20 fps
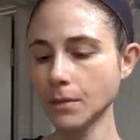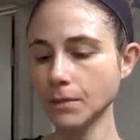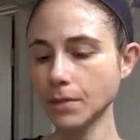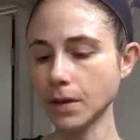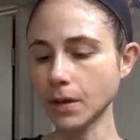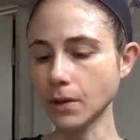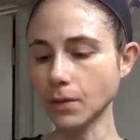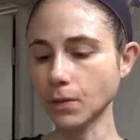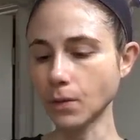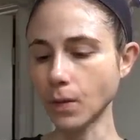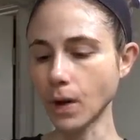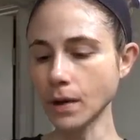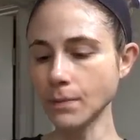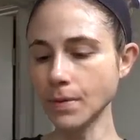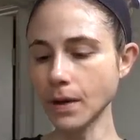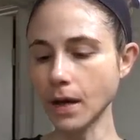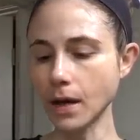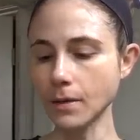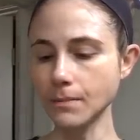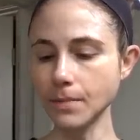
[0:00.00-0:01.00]
put one
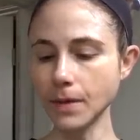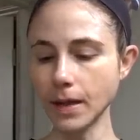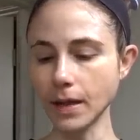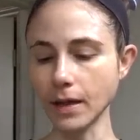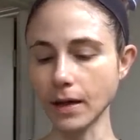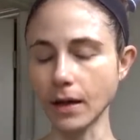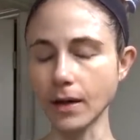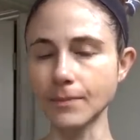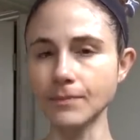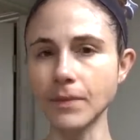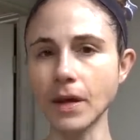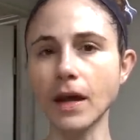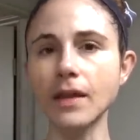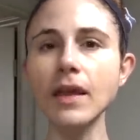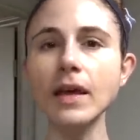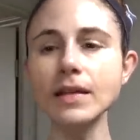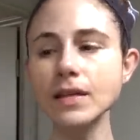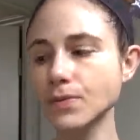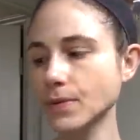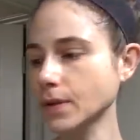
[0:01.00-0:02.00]
pump here, and
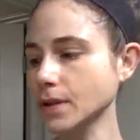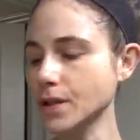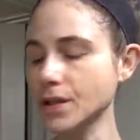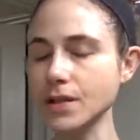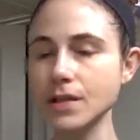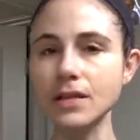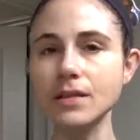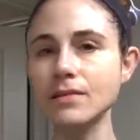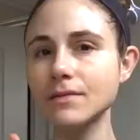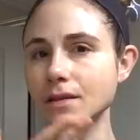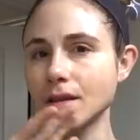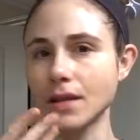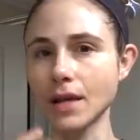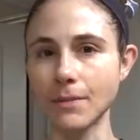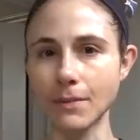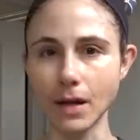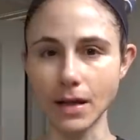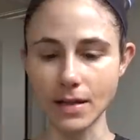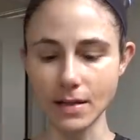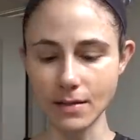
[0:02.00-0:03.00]
that's really just so
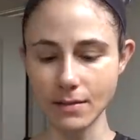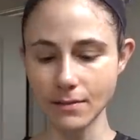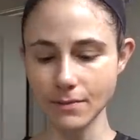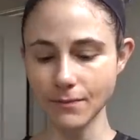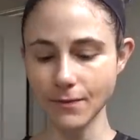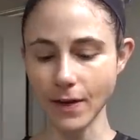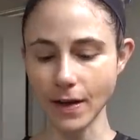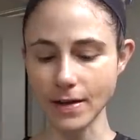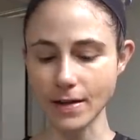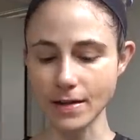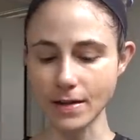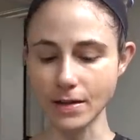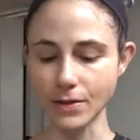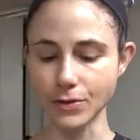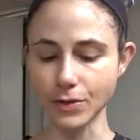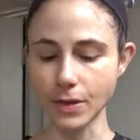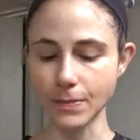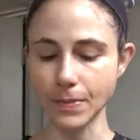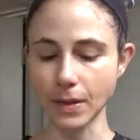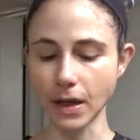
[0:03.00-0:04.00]
that my face isn't
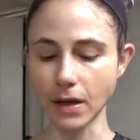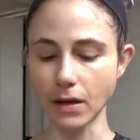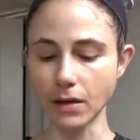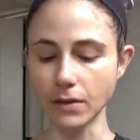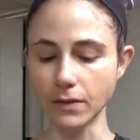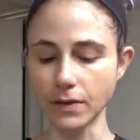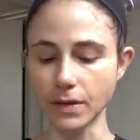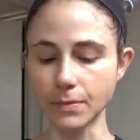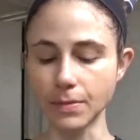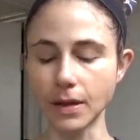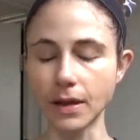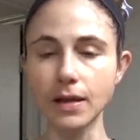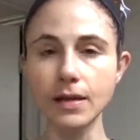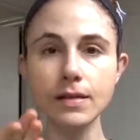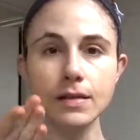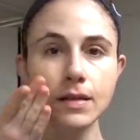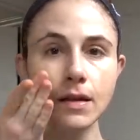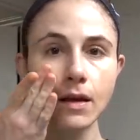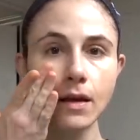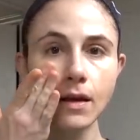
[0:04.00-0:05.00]
dripping all over the place.